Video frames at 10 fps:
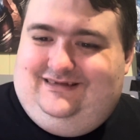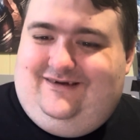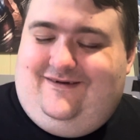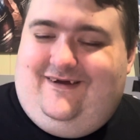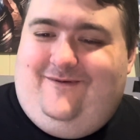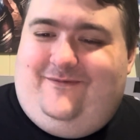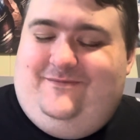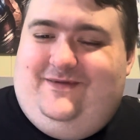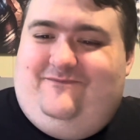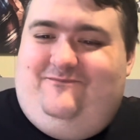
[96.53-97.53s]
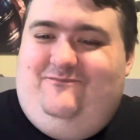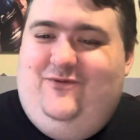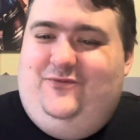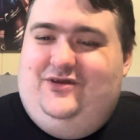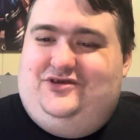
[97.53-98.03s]
Oh, helping
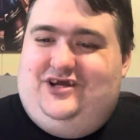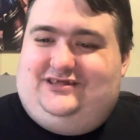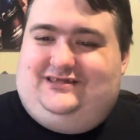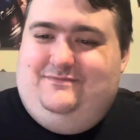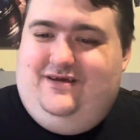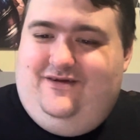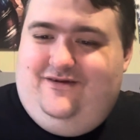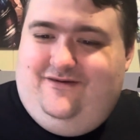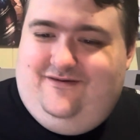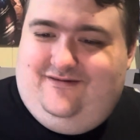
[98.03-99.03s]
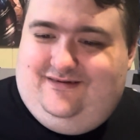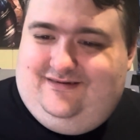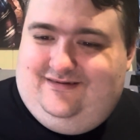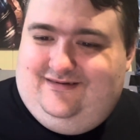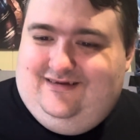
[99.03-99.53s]
adjust the mirror.
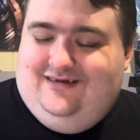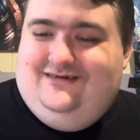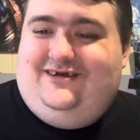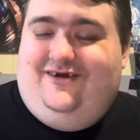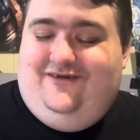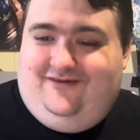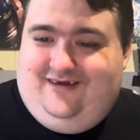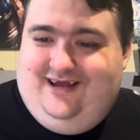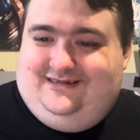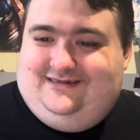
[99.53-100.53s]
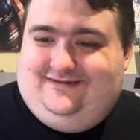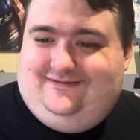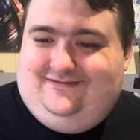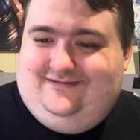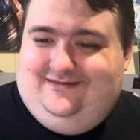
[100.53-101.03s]
Turn the lights
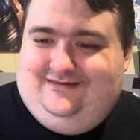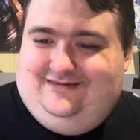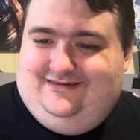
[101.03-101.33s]
on.